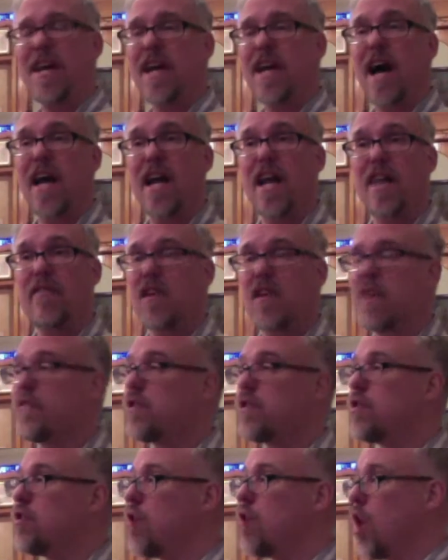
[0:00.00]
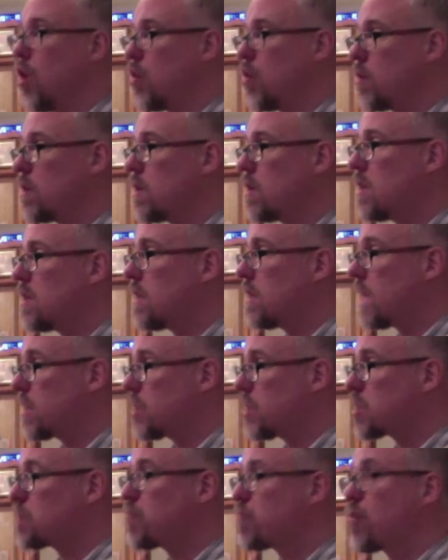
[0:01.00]
not have even known
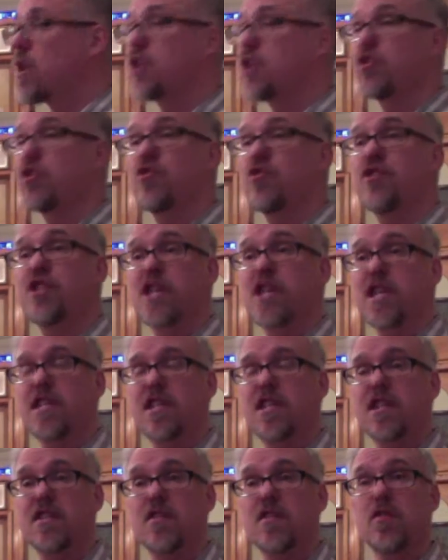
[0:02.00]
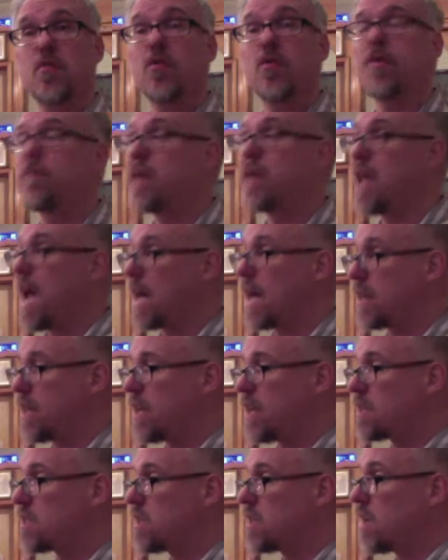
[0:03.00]
that this preacher Jesus would be at
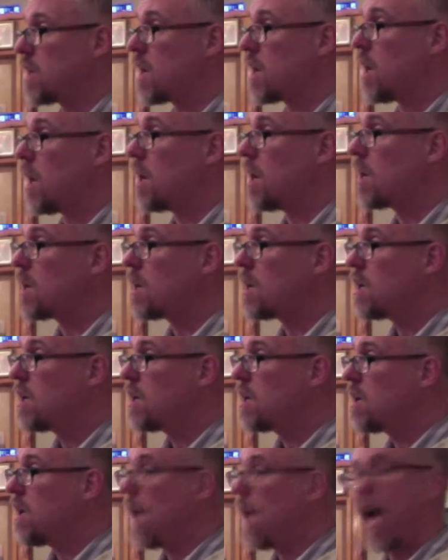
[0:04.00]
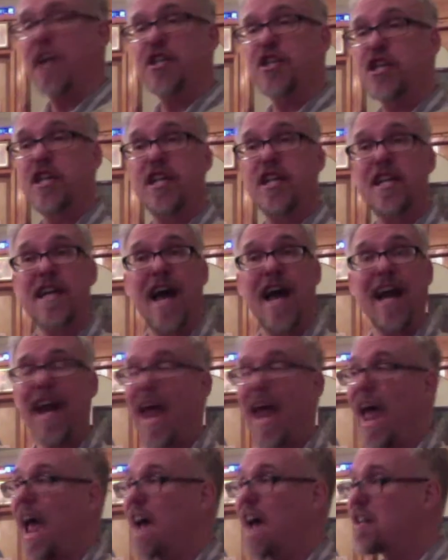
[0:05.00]
that synagogue, and she did
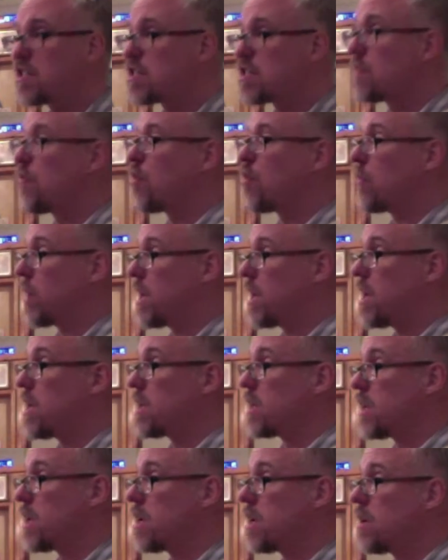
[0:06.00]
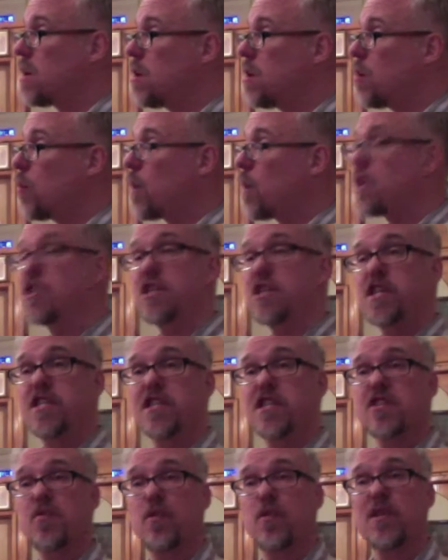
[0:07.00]
not ask for a healing when
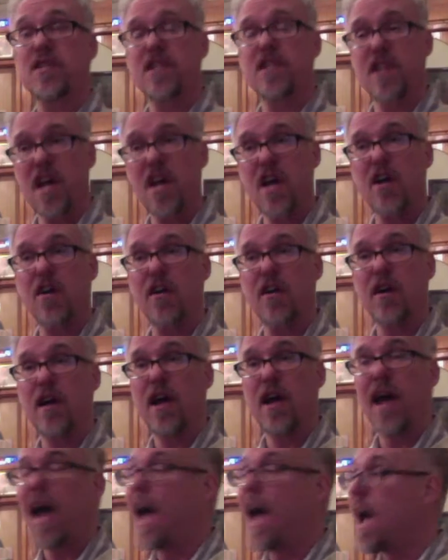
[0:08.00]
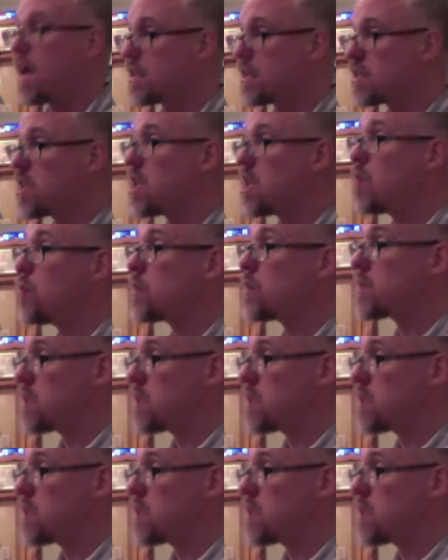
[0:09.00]
Jesus was there as he was